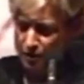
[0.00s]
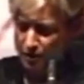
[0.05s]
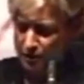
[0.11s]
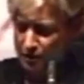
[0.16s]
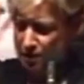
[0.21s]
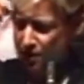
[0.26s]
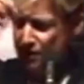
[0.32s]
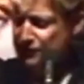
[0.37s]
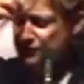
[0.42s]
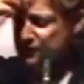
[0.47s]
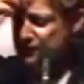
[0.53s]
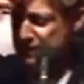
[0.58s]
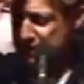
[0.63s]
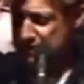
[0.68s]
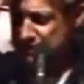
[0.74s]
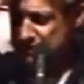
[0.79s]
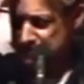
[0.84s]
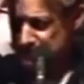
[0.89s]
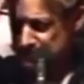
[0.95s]
Kafka
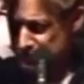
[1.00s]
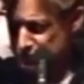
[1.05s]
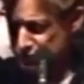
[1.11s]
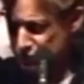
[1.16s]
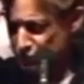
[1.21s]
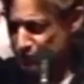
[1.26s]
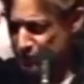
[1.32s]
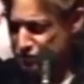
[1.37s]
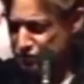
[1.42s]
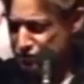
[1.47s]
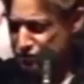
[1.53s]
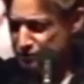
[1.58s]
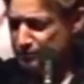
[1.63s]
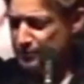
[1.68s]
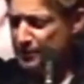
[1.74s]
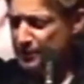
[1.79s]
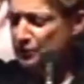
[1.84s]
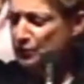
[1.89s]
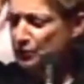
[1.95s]
asked this question,
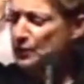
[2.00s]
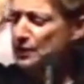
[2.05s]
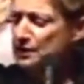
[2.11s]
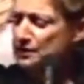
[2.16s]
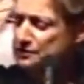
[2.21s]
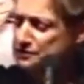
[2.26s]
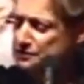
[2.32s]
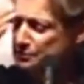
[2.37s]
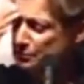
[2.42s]
by the way, in some